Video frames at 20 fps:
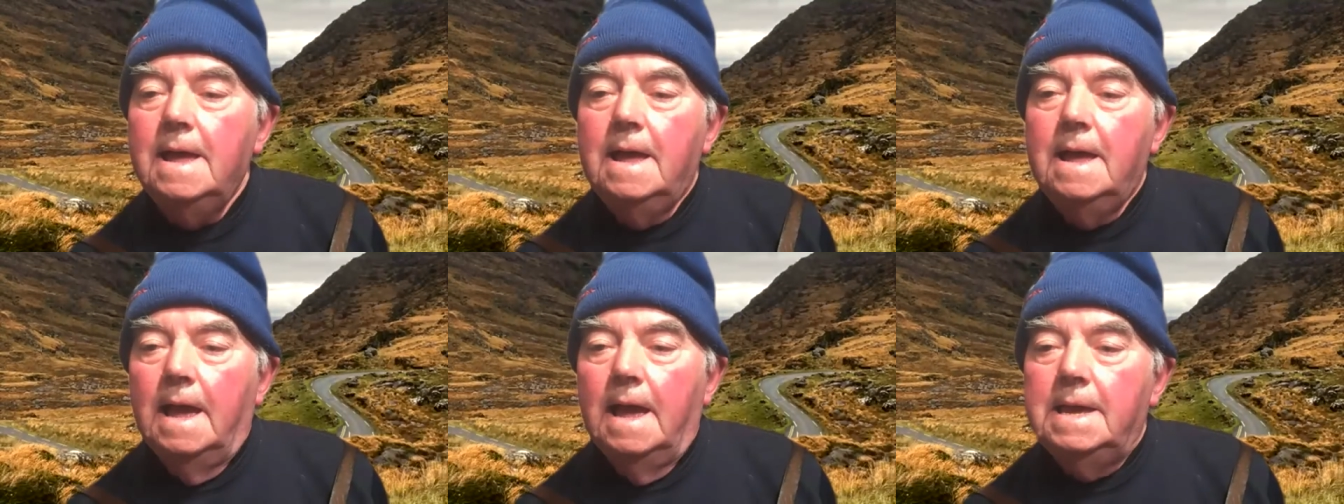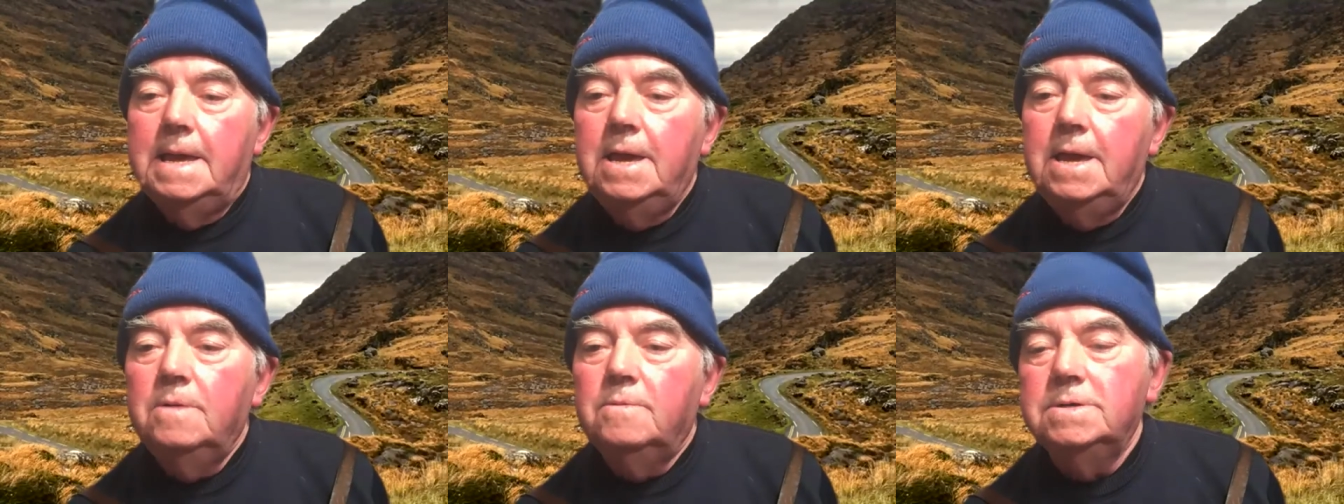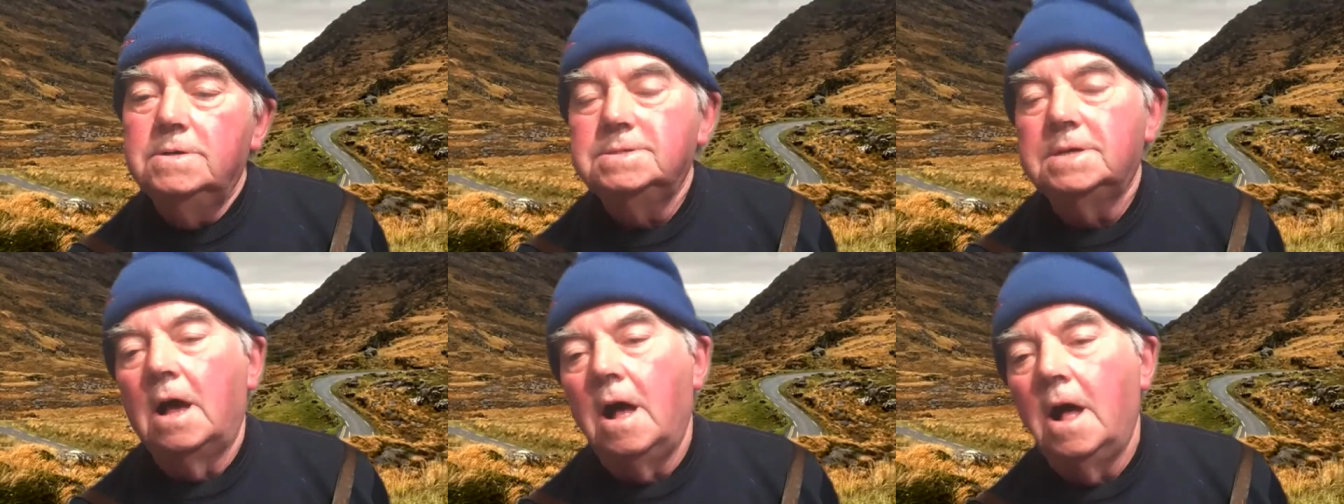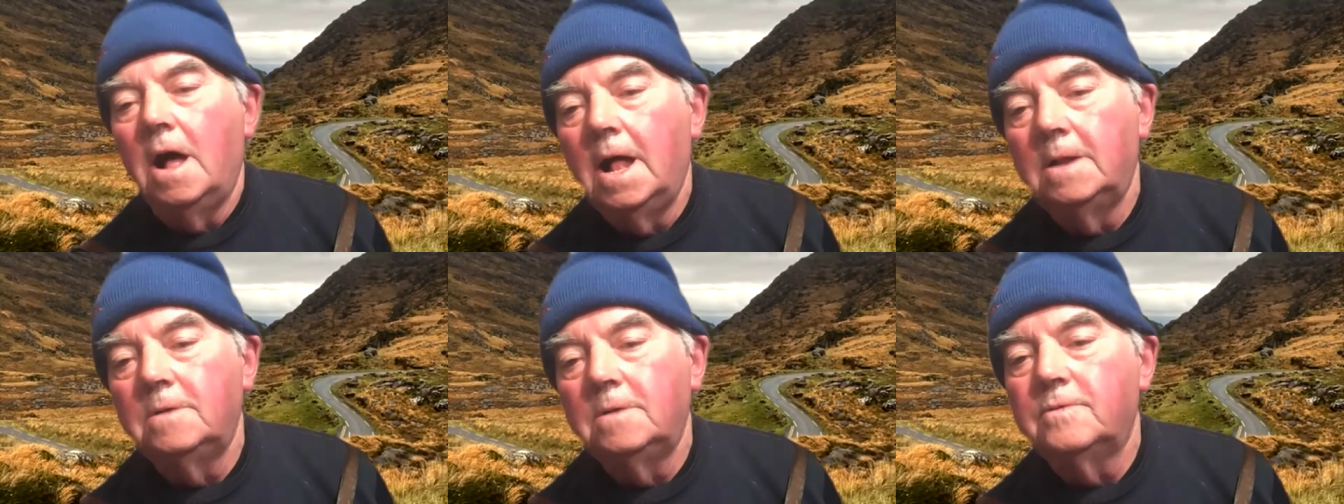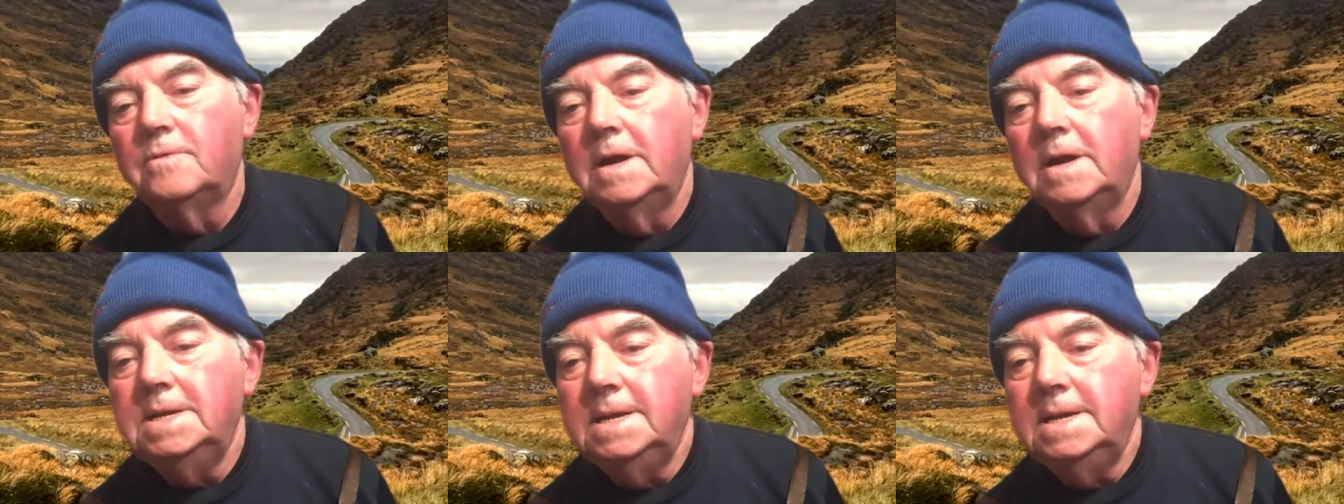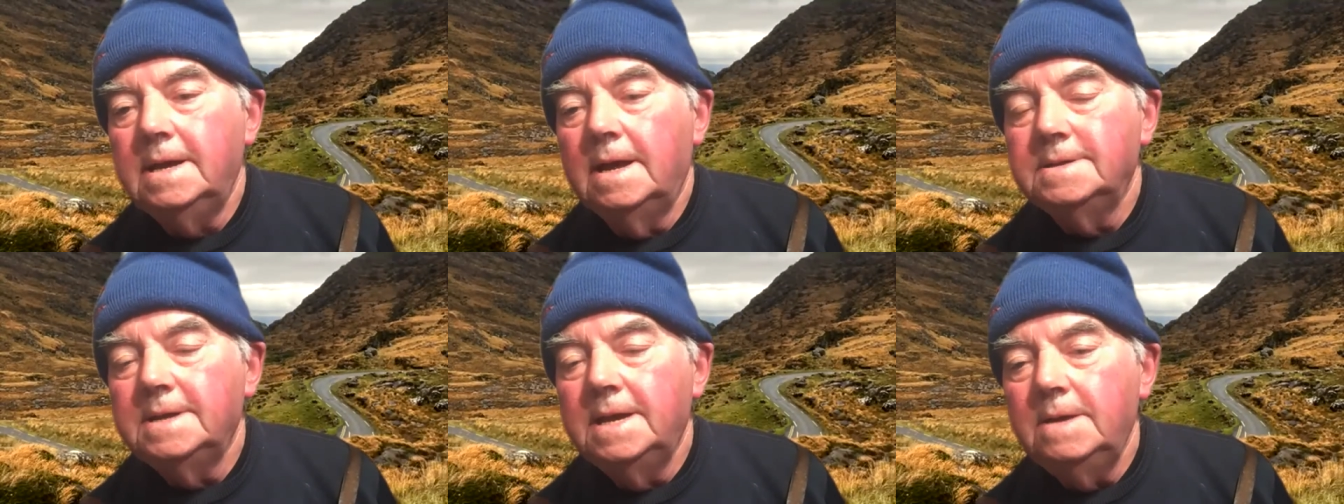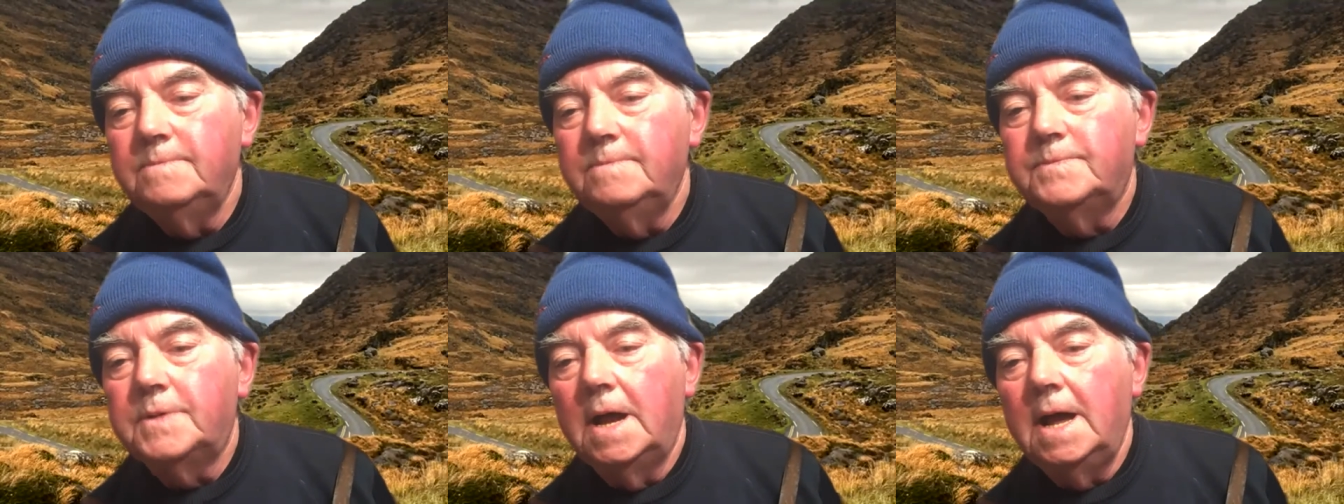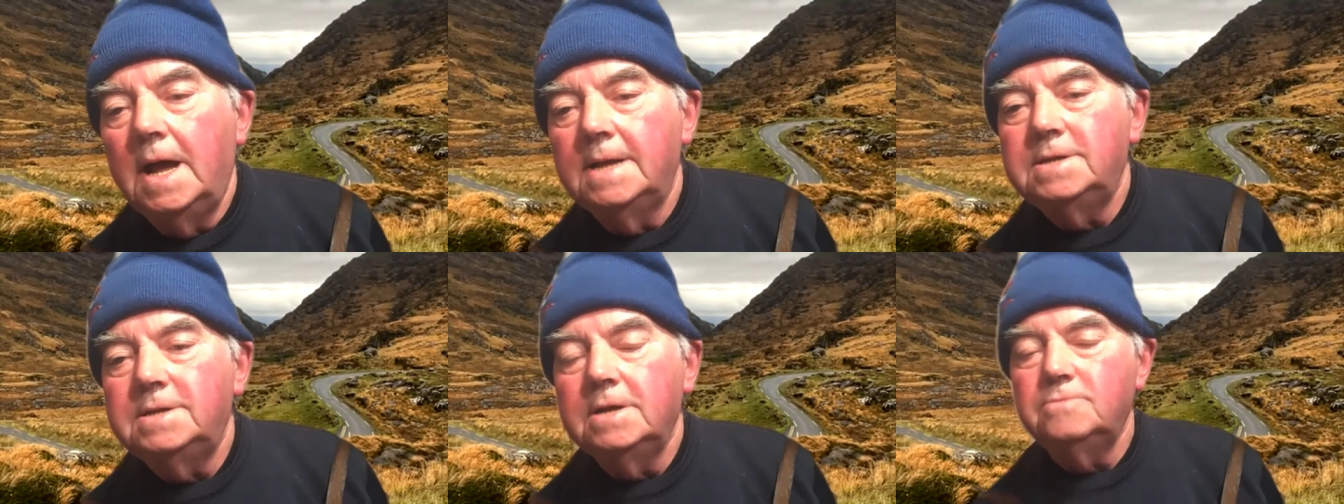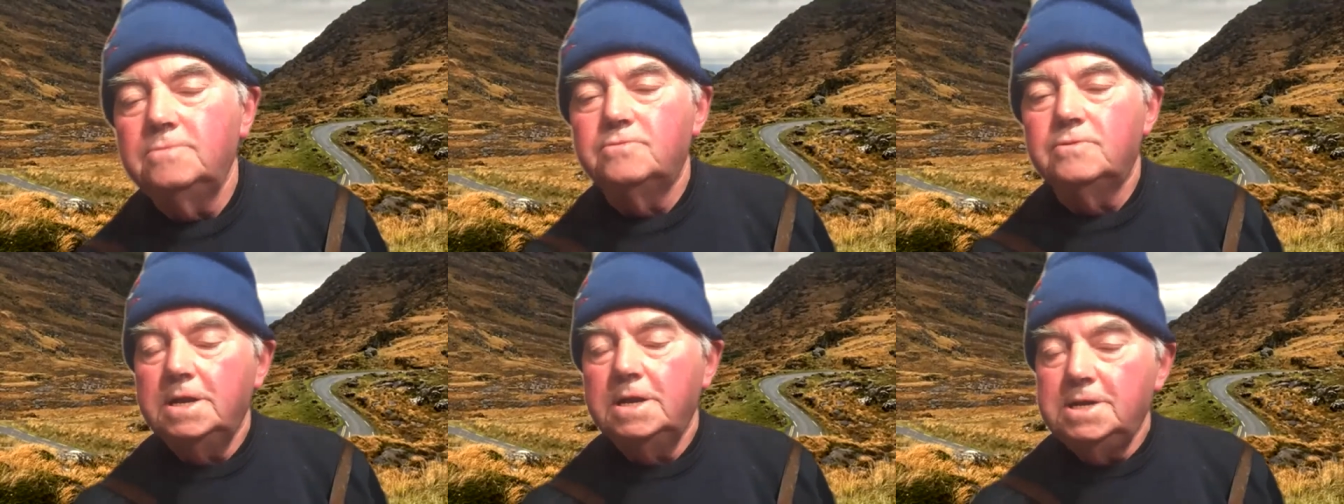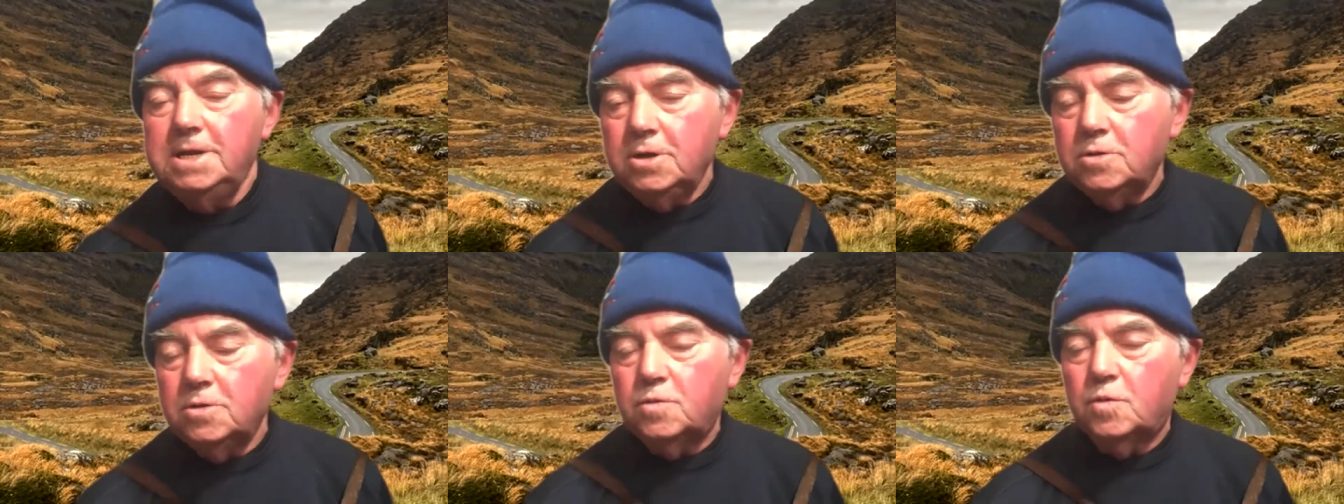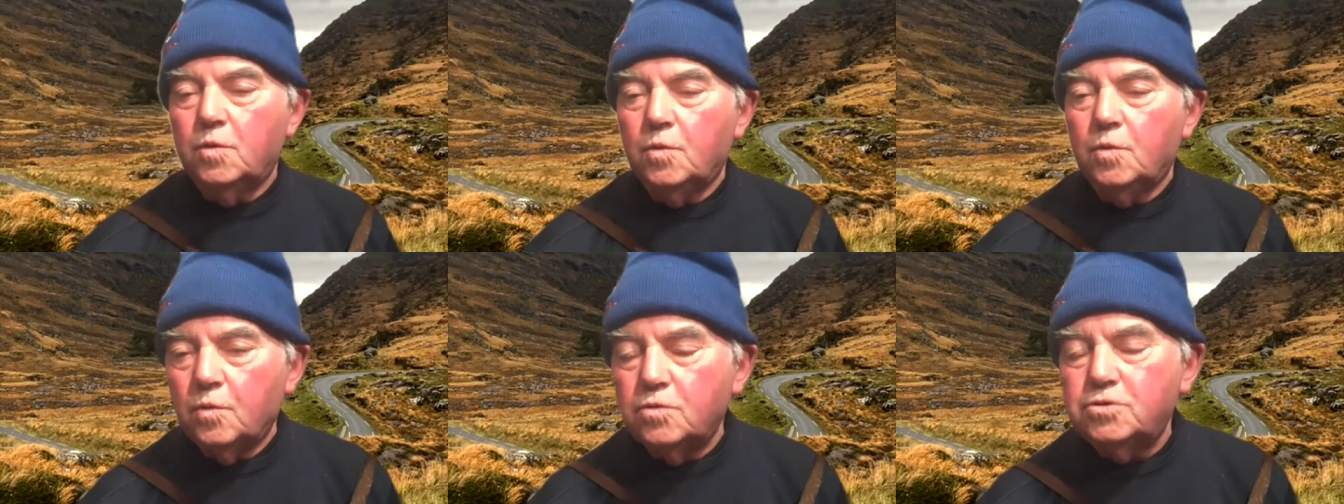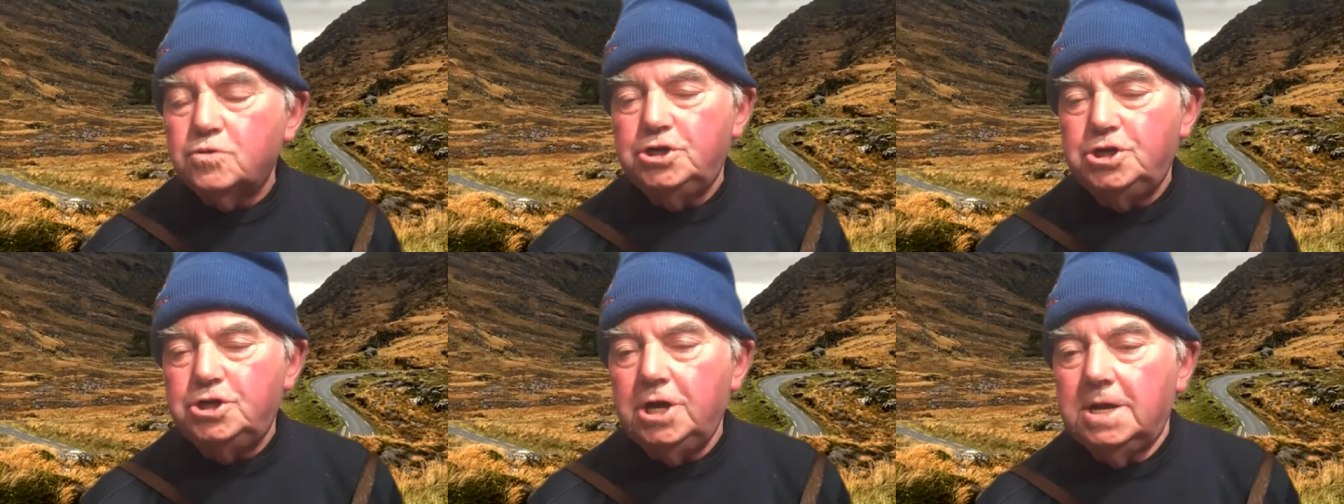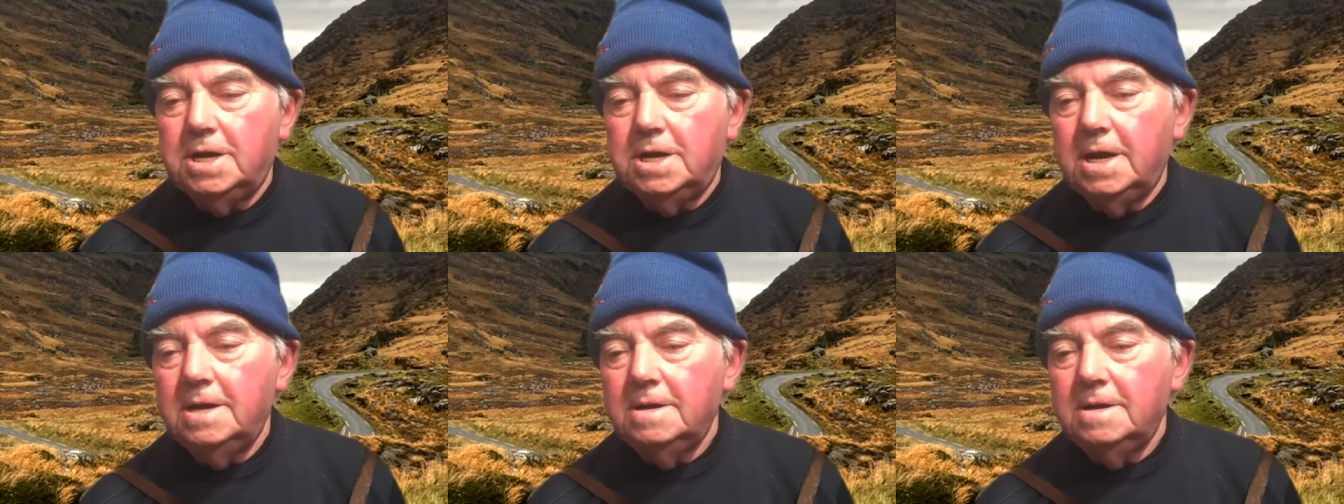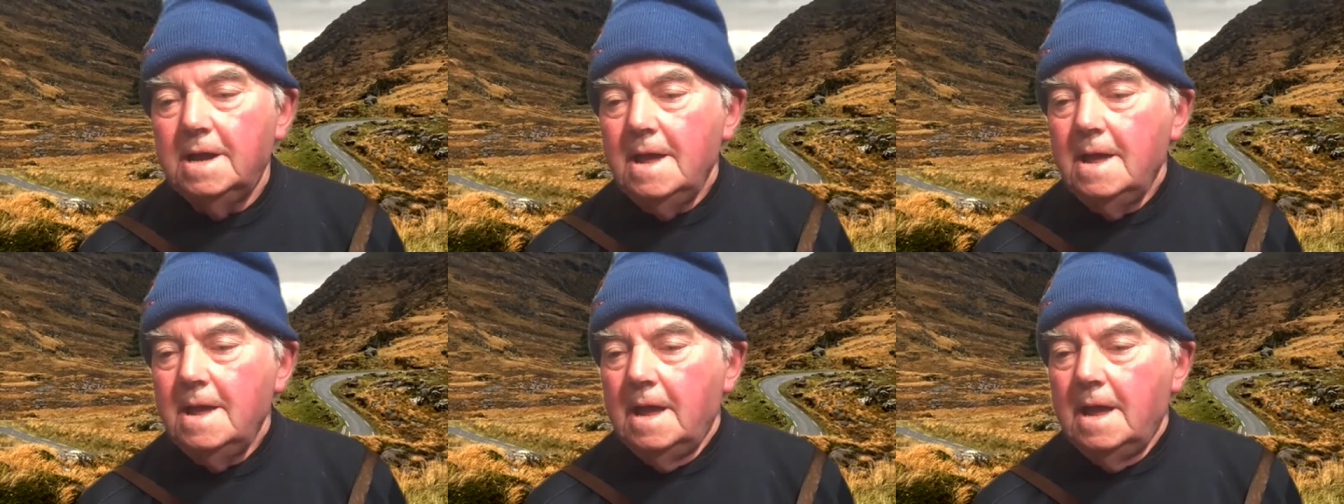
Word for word: he was all ready, and he brought ready cooked chicken,